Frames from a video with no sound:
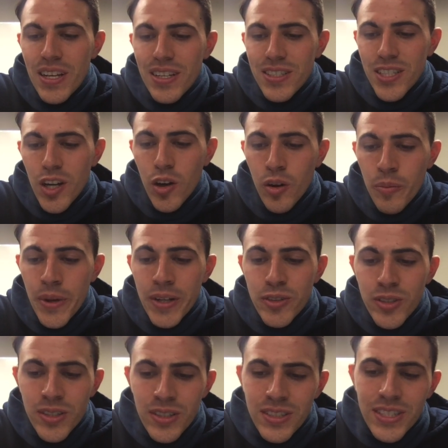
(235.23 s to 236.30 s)
So I'm
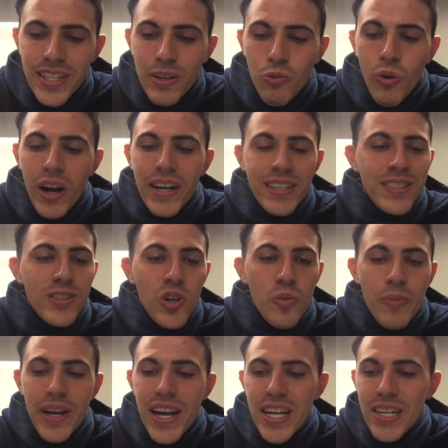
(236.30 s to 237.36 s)
interested to see why it's so
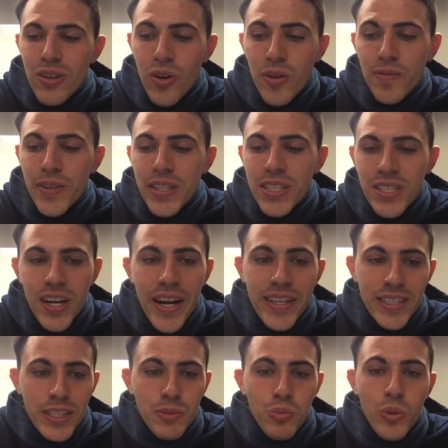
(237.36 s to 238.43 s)
bad, and hopefully the Giants
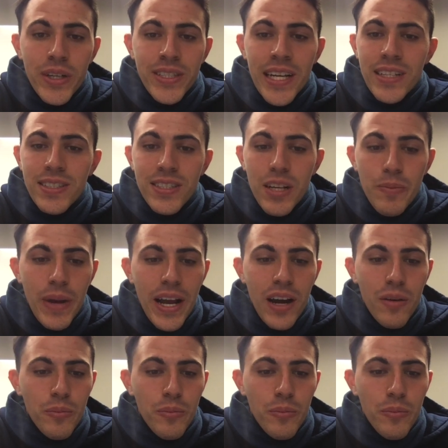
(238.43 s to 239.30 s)
exploit that somehow.